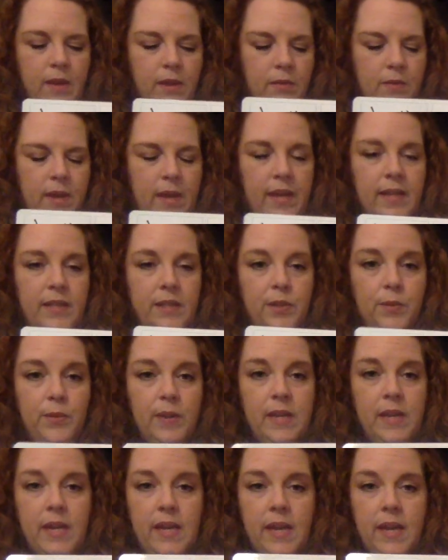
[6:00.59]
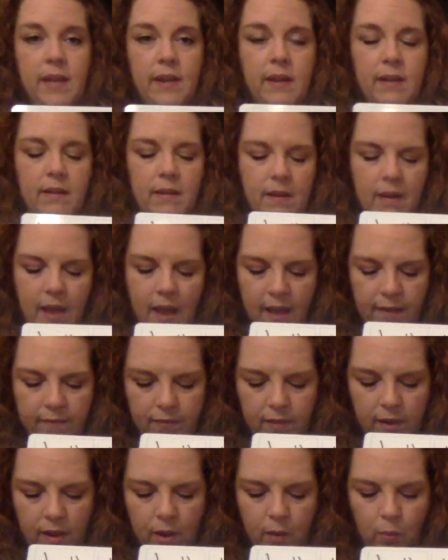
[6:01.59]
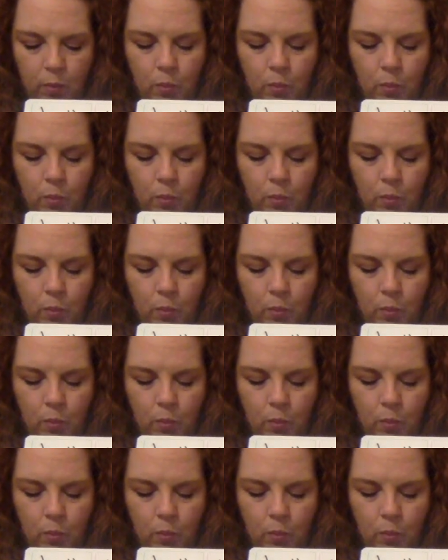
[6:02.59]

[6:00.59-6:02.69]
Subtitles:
Okay, so again, I've got